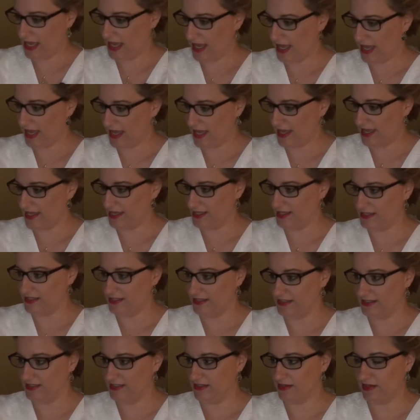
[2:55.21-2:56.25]

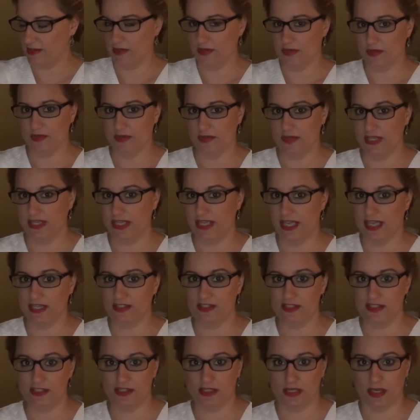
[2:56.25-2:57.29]
and so he
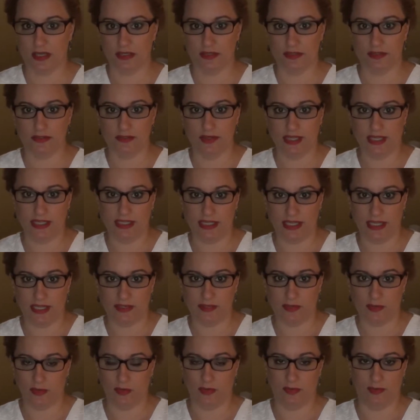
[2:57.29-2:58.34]
can't just go and
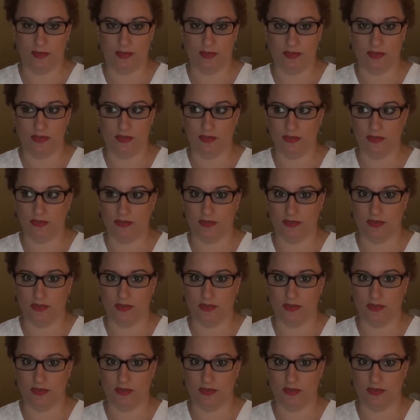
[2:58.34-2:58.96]
get normal